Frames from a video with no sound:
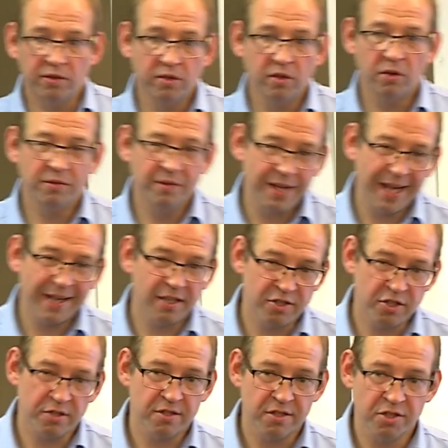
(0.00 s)
non
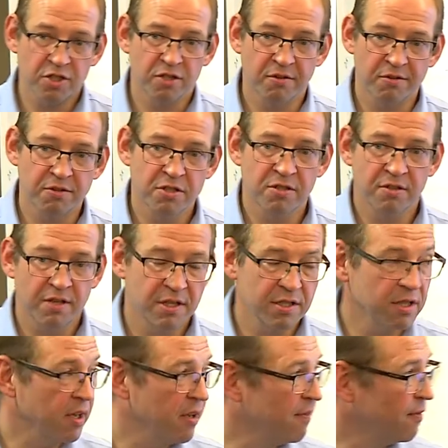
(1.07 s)
negligence insurance
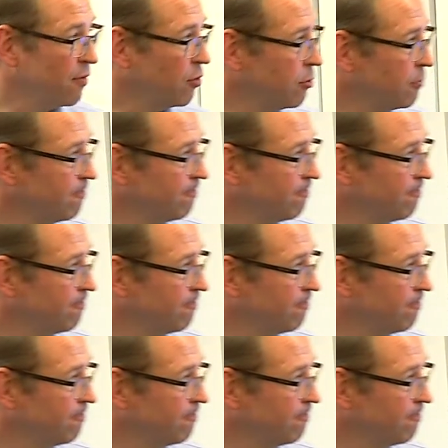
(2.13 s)
is there for.